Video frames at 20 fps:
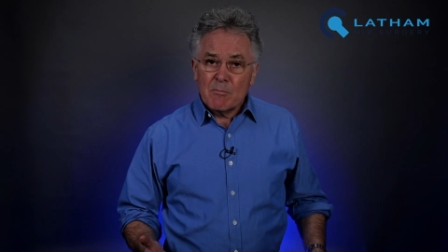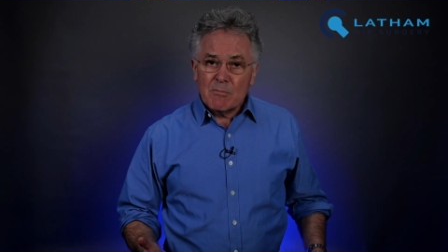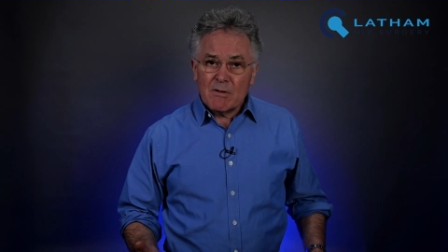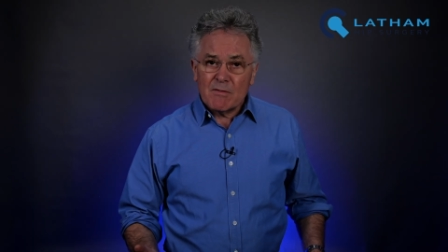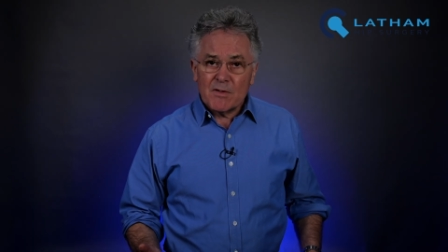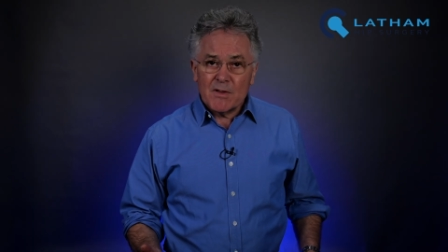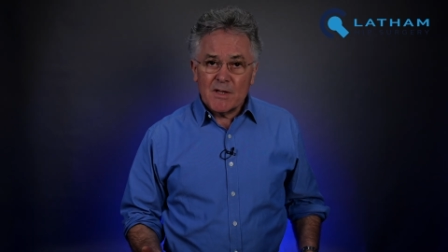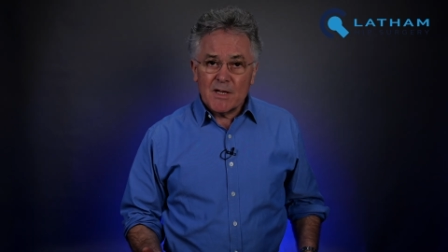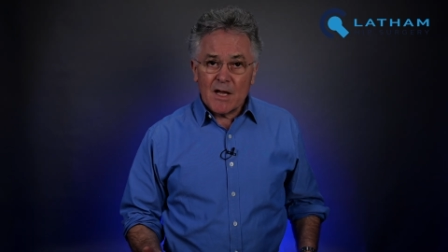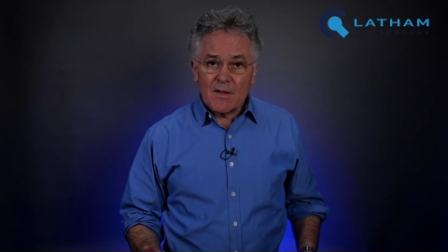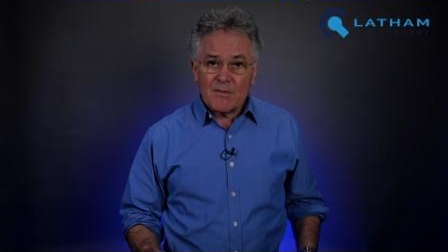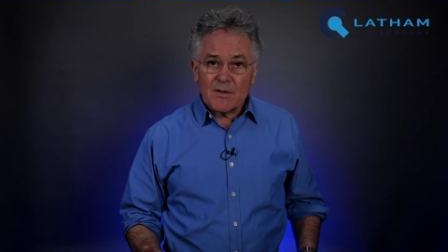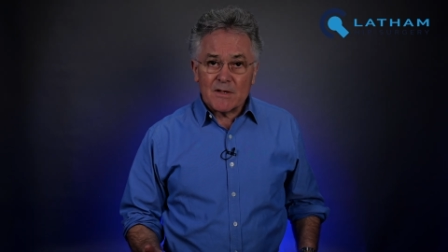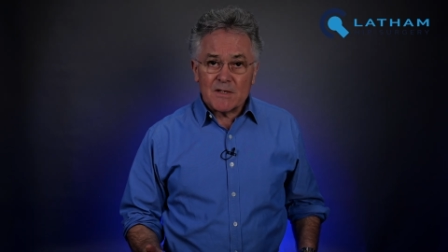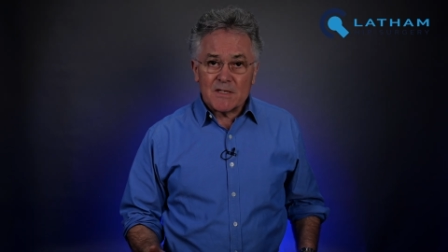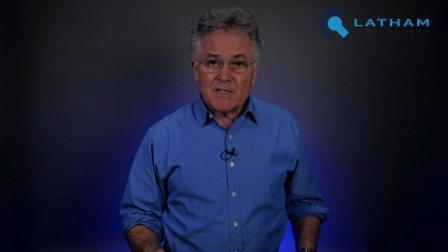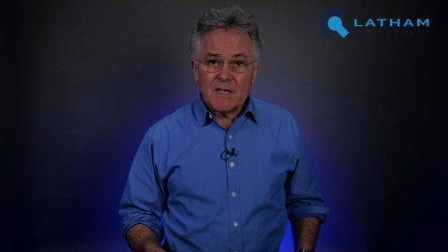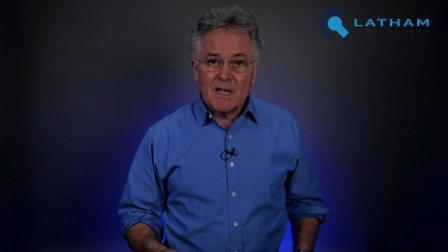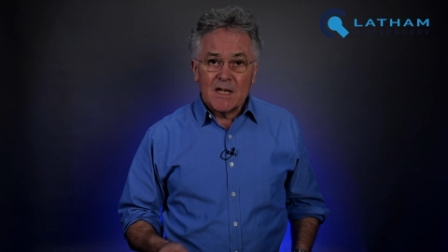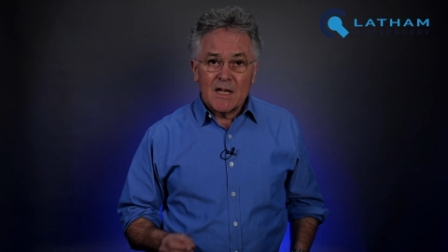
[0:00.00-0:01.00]
But for the
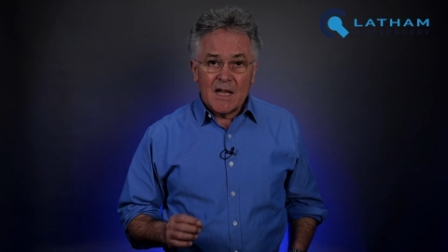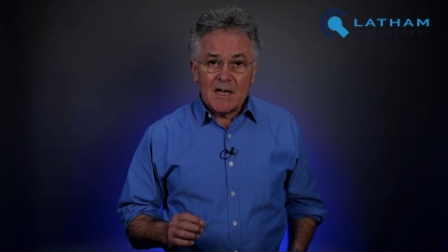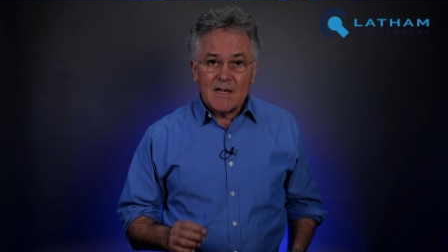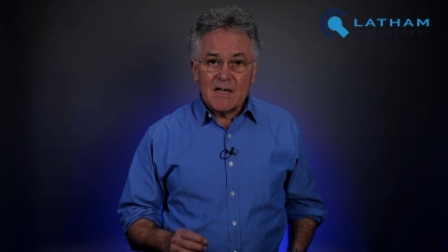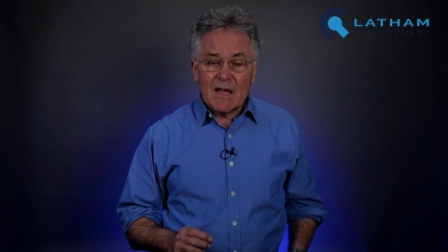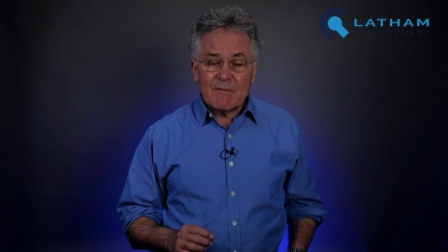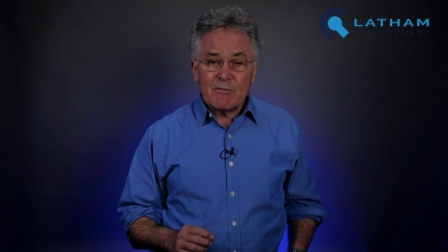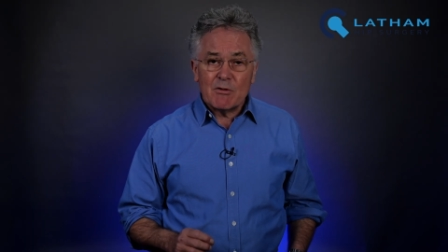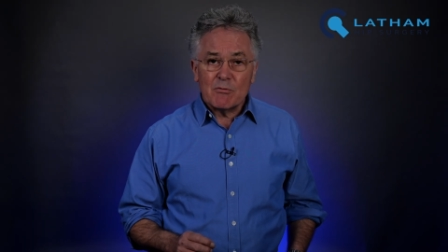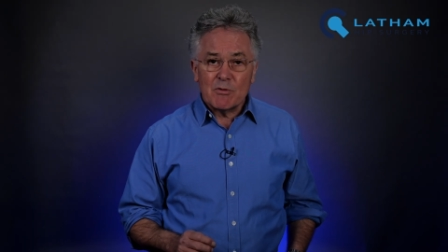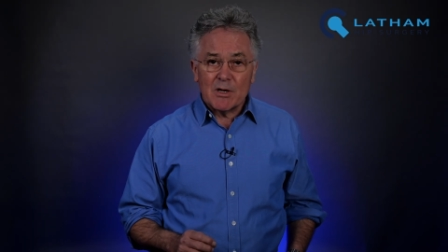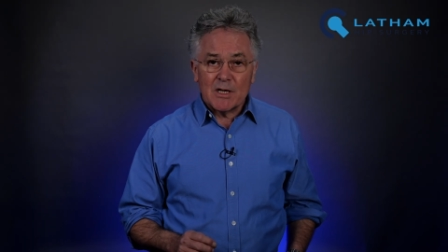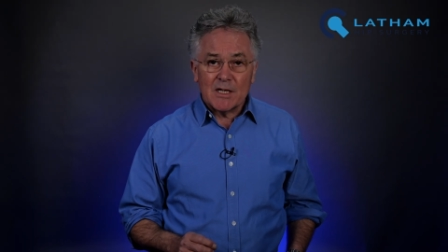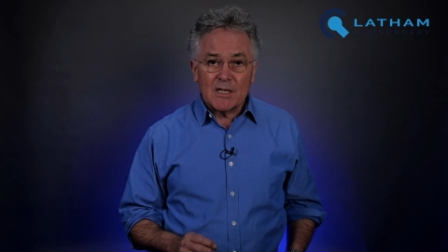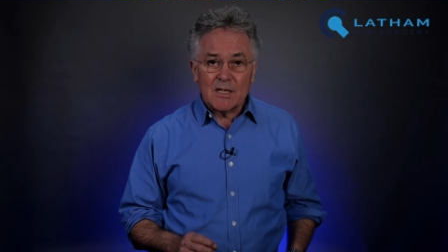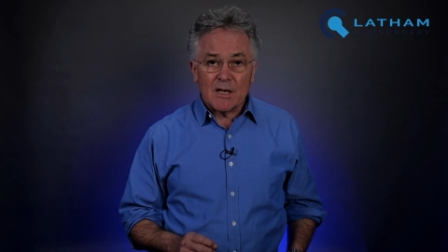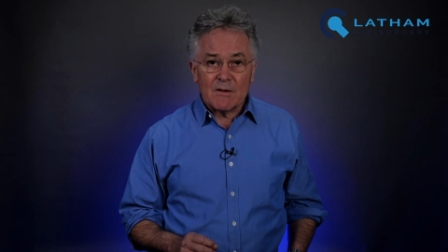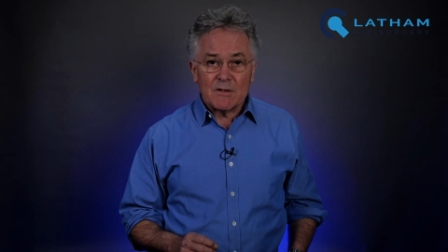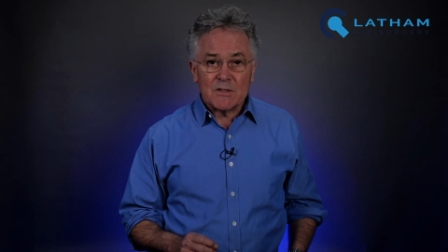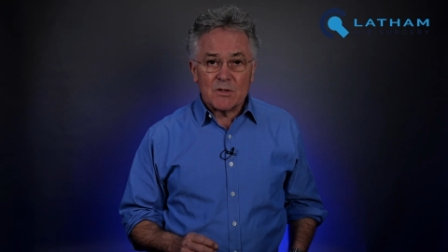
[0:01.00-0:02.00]
others, it never
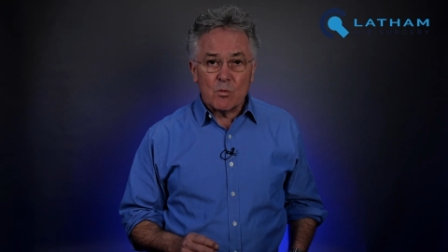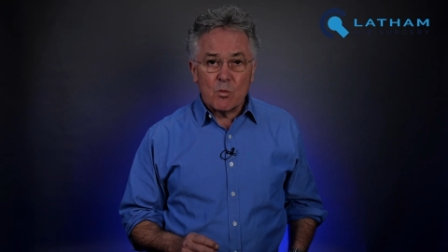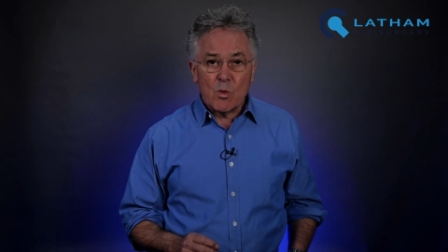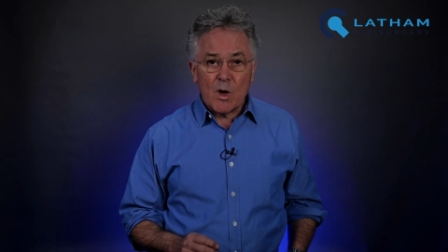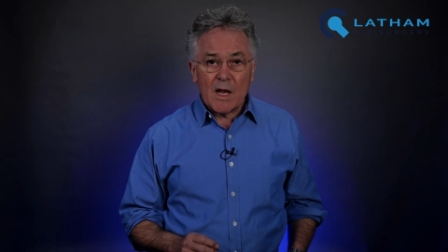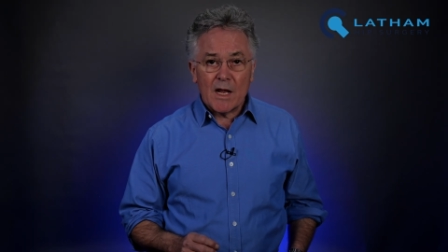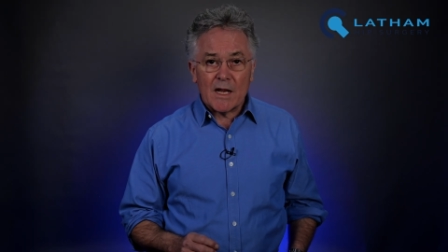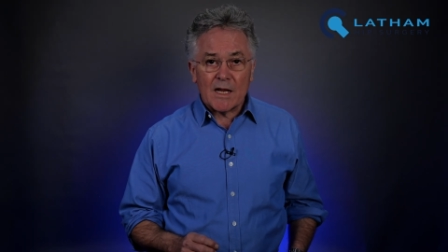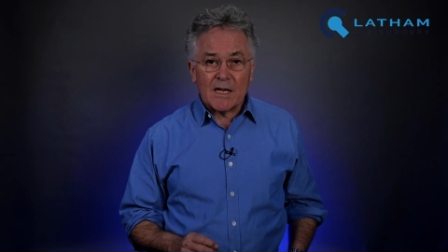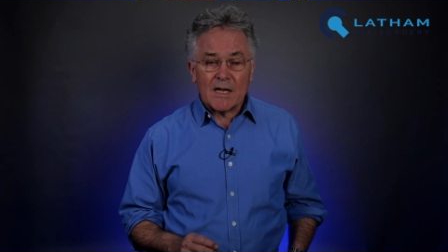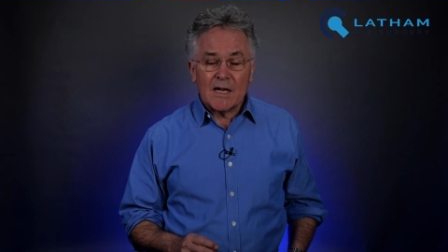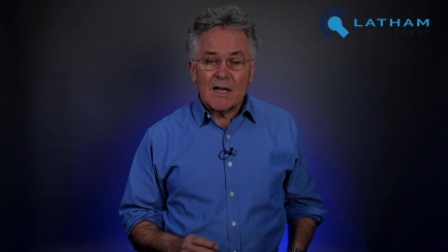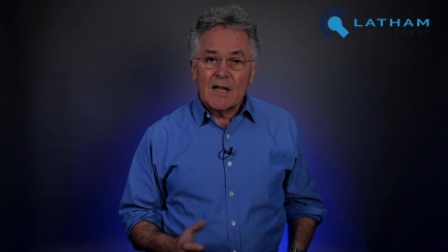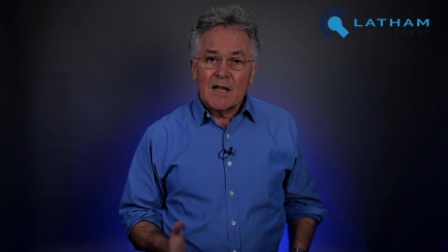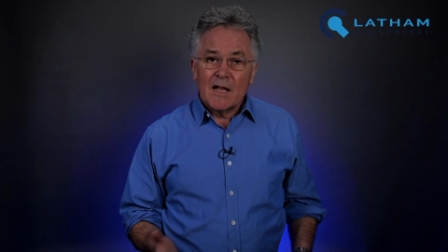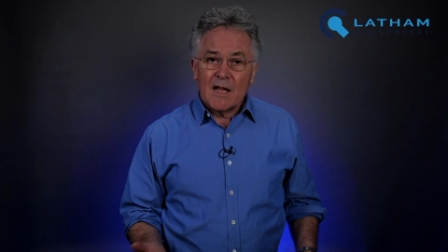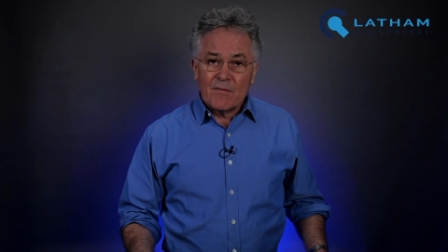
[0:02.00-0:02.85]
really goes away,